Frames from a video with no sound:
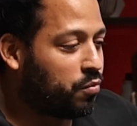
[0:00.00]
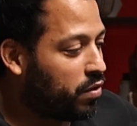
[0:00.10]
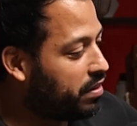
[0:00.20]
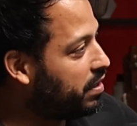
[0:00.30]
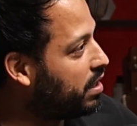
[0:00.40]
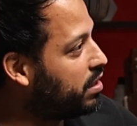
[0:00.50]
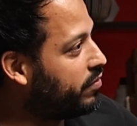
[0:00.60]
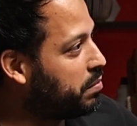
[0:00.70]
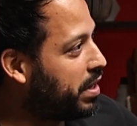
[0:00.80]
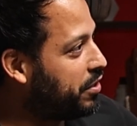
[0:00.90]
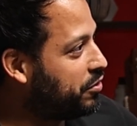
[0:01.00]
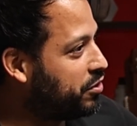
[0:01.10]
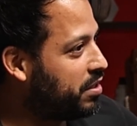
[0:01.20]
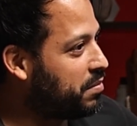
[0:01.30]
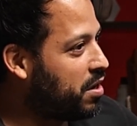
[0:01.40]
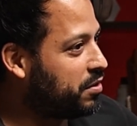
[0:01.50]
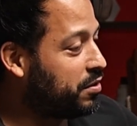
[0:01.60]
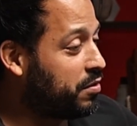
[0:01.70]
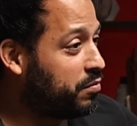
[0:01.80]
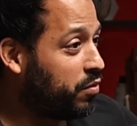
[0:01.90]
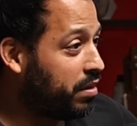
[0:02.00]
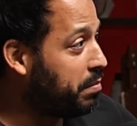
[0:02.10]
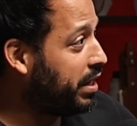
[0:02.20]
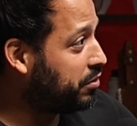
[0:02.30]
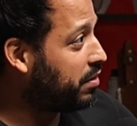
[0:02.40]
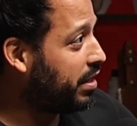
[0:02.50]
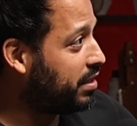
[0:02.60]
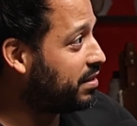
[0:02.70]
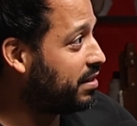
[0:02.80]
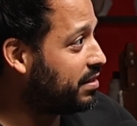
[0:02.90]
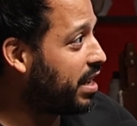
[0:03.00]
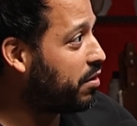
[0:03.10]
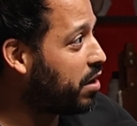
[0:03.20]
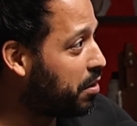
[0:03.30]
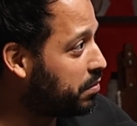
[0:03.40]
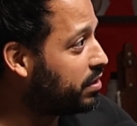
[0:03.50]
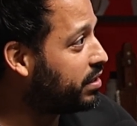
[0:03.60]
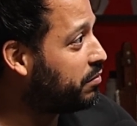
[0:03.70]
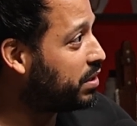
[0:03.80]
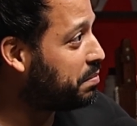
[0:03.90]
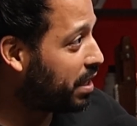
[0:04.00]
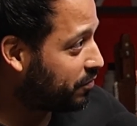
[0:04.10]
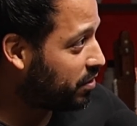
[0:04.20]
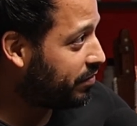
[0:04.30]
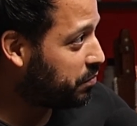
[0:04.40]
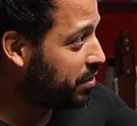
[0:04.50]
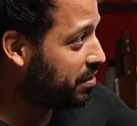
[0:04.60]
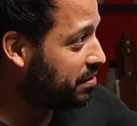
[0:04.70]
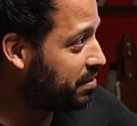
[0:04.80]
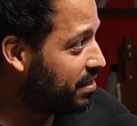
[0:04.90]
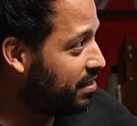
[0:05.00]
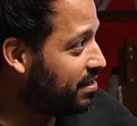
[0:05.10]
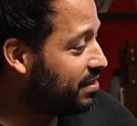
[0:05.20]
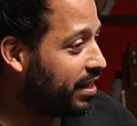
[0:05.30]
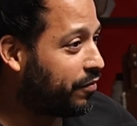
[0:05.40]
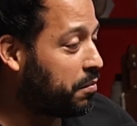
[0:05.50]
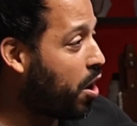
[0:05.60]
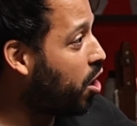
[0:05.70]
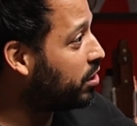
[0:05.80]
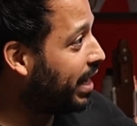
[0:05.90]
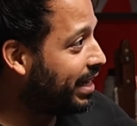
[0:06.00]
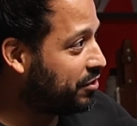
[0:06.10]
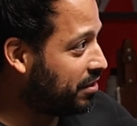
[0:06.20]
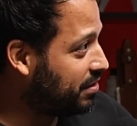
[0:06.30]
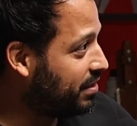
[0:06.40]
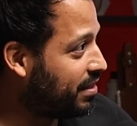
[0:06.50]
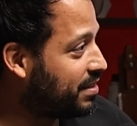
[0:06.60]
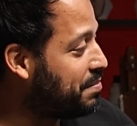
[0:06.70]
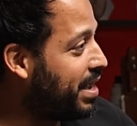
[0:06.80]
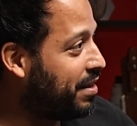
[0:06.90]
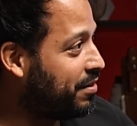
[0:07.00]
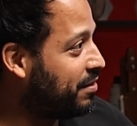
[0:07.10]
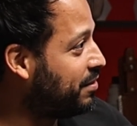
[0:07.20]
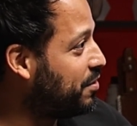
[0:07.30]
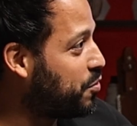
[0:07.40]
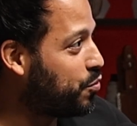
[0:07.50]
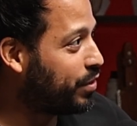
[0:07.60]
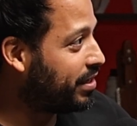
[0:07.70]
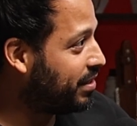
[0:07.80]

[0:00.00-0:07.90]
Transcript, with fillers: the one thing I love about your gym also, one of the major things is how humble and respectful everyone is. Like from all ages. It doesn't matter who it